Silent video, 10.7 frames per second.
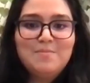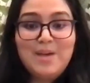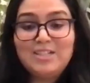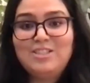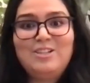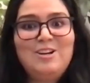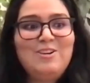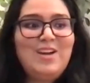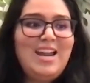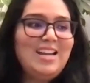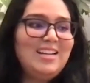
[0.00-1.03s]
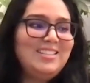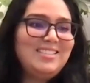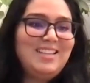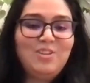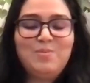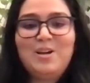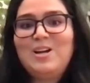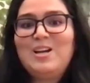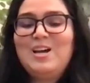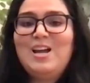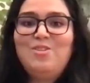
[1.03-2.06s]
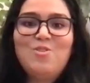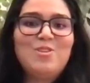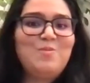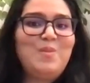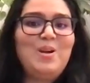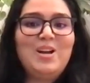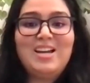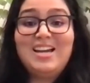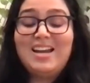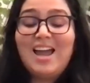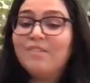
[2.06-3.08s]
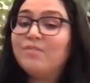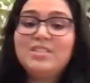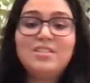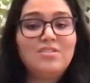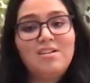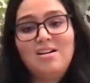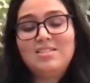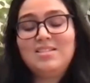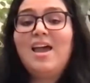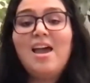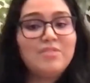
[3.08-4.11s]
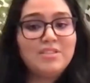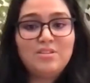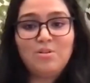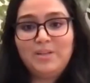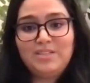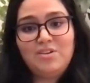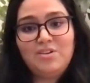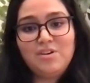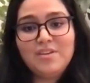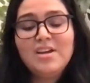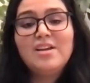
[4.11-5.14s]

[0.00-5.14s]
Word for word: Mexico and South America and North America and every single continent, every single place on earth.